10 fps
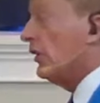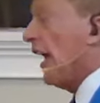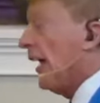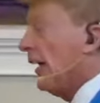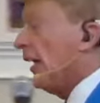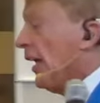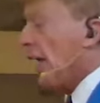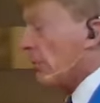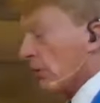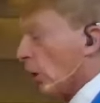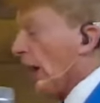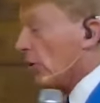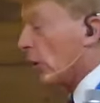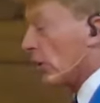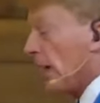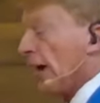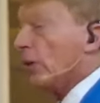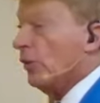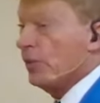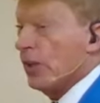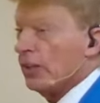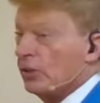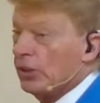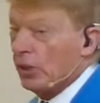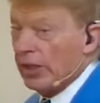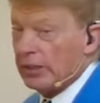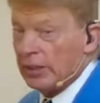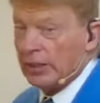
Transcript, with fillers: daddy. Like, while you're under my roof, you ain't going to do it.